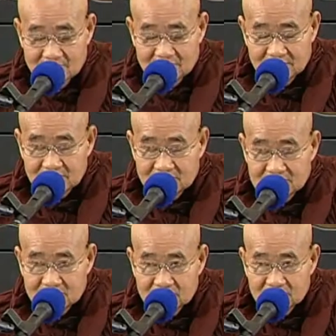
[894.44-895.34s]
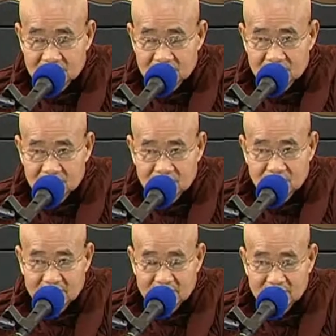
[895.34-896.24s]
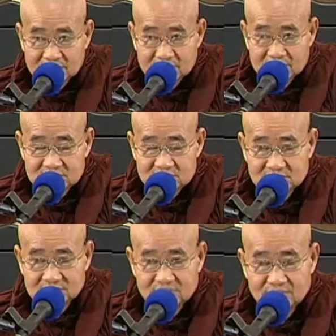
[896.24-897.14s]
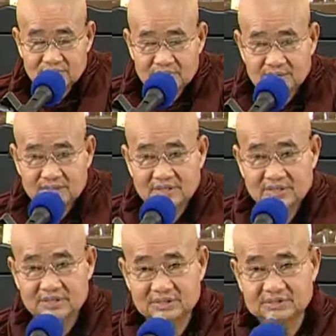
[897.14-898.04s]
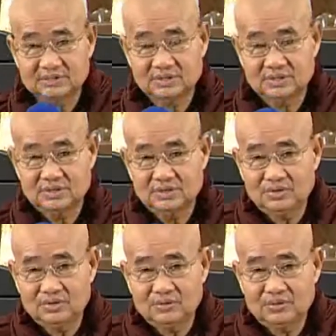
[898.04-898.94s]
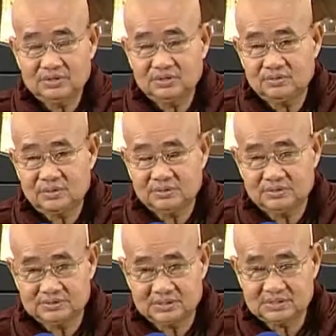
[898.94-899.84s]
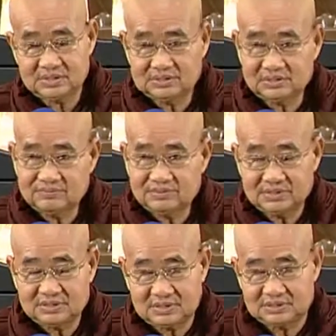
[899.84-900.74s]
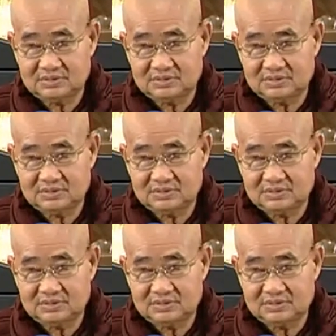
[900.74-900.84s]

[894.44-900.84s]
Then slowly your concentration will decrease. When your concentration faded,